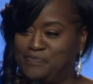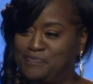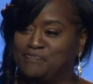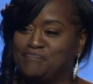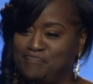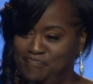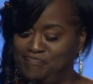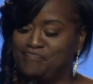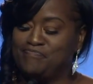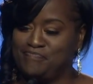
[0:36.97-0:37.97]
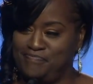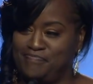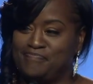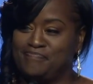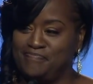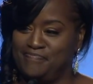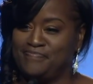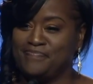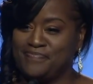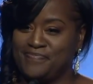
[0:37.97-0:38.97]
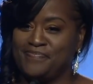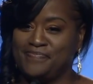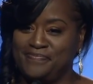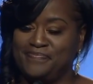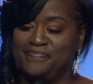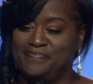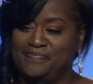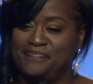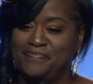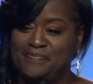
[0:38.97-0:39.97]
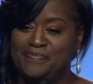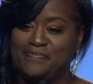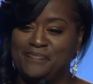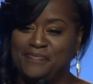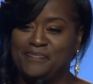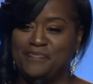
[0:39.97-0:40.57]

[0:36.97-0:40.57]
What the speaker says: [no speech]